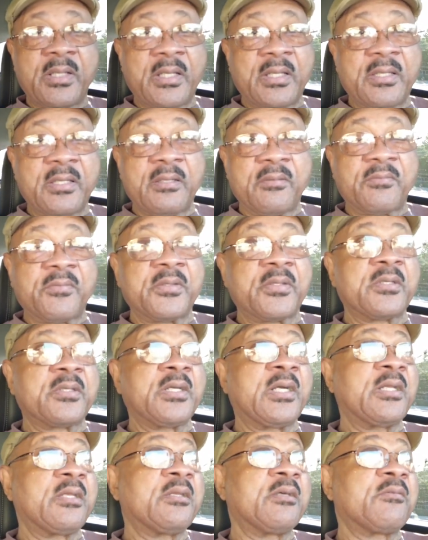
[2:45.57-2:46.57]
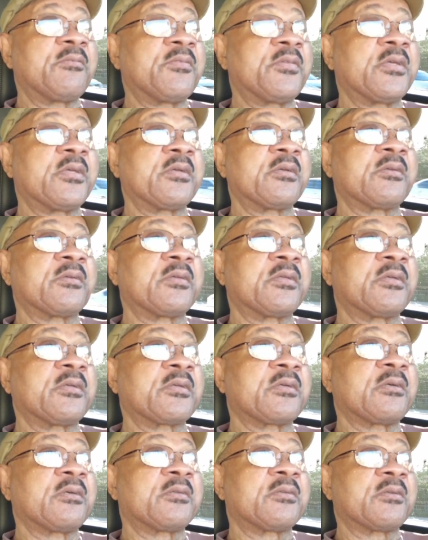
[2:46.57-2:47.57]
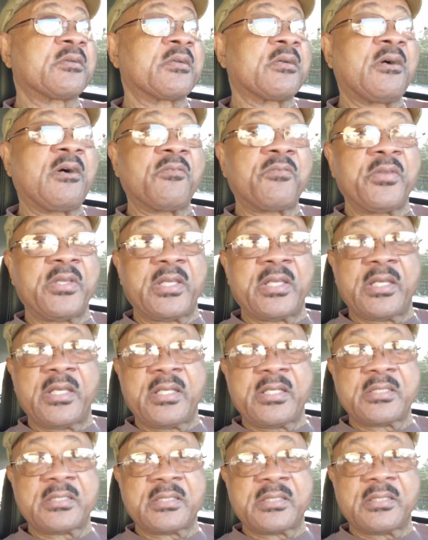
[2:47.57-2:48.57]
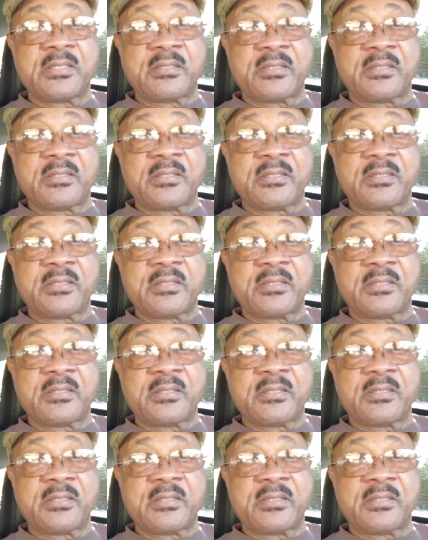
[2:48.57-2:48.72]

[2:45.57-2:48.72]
I love their coffee cakes.